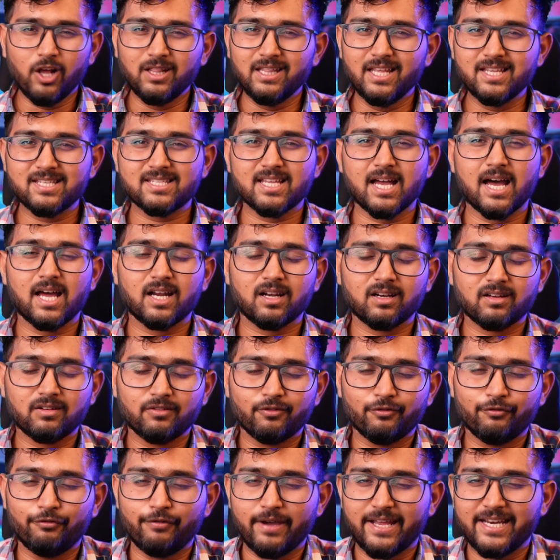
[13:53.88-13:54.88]
these are
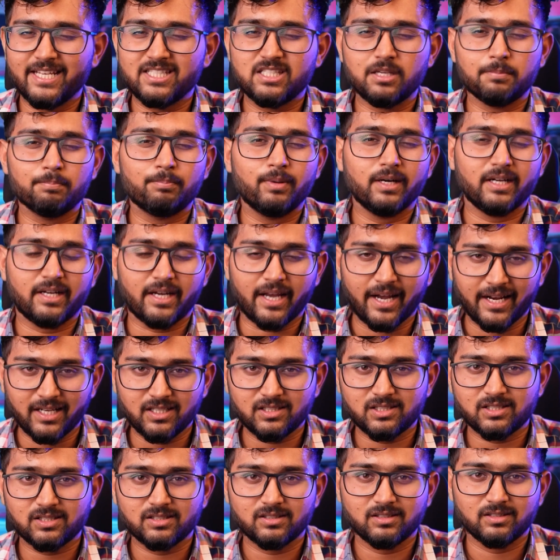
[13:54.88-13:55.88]
very simple
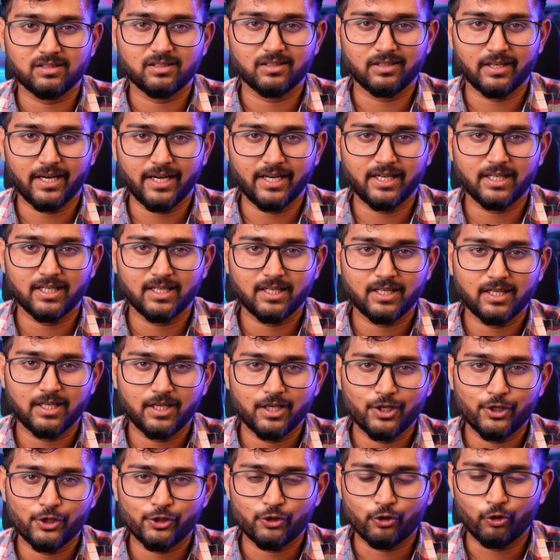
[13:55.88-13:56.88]
tricks, right?
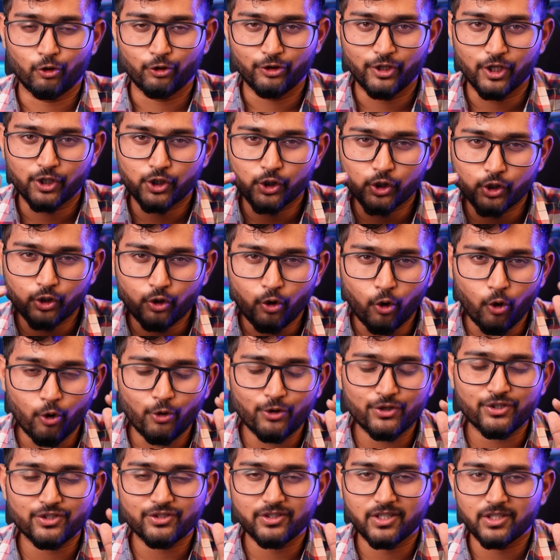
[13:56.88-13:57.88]
So this
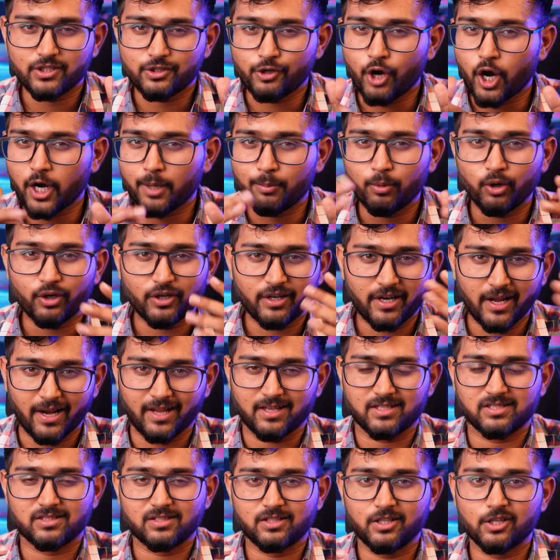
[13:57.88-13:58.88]
course is not about
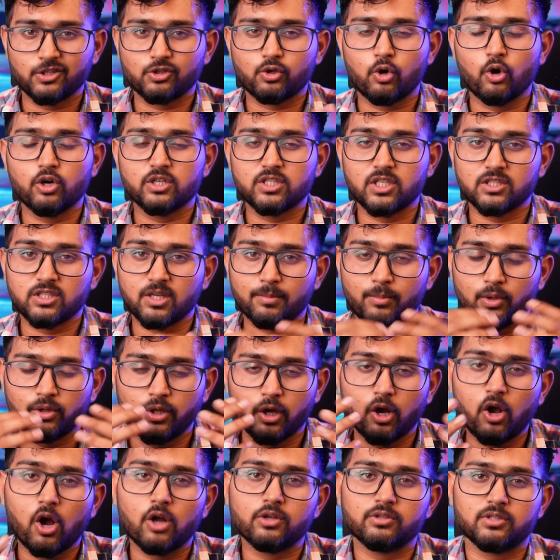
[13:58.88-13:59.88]
tricks. This course is about
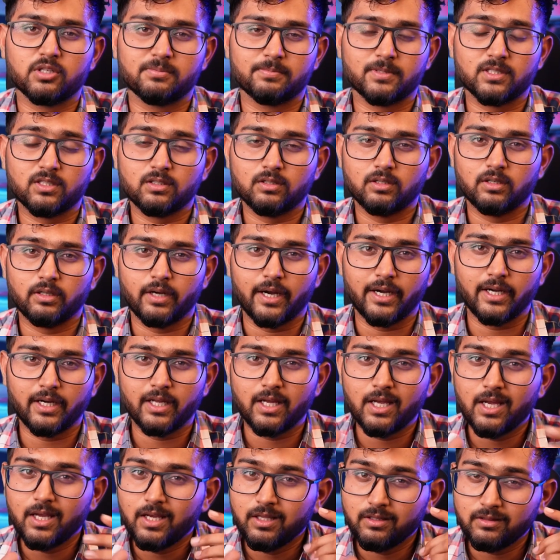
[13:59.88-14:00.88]
the concepts, right?
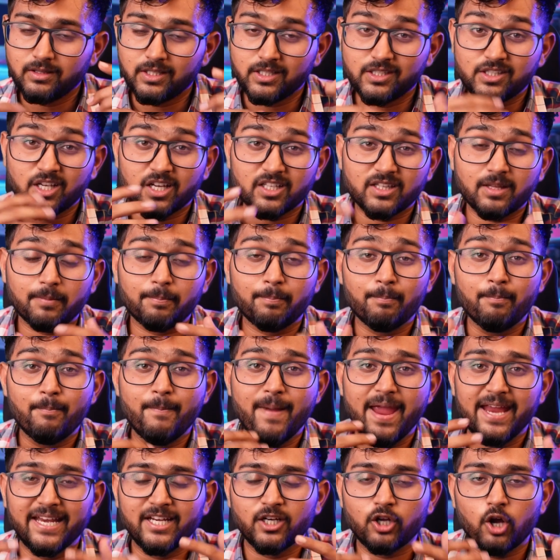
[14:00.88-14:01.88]
These are the
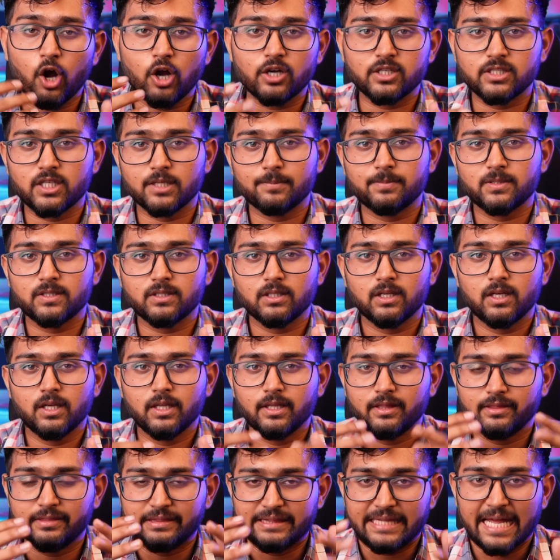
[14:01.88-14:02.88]
main concepts
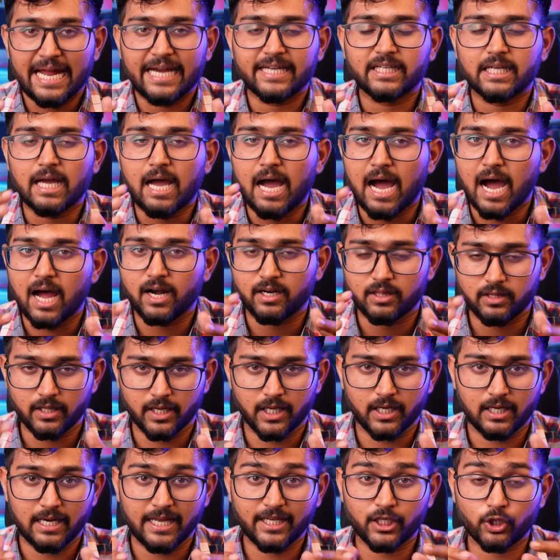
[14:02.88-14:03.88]
that are
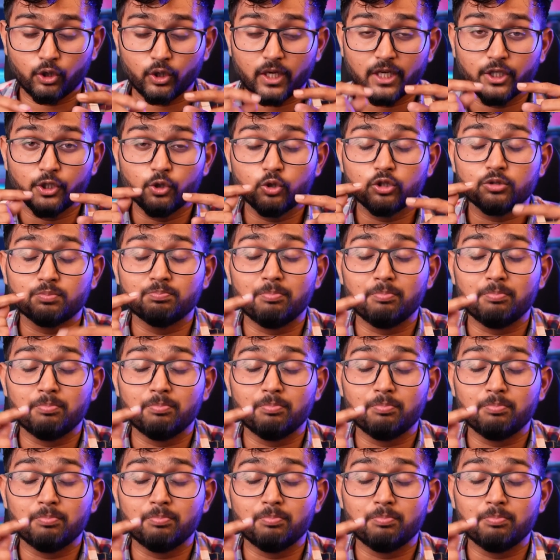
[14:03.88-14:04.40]
there. Like you can use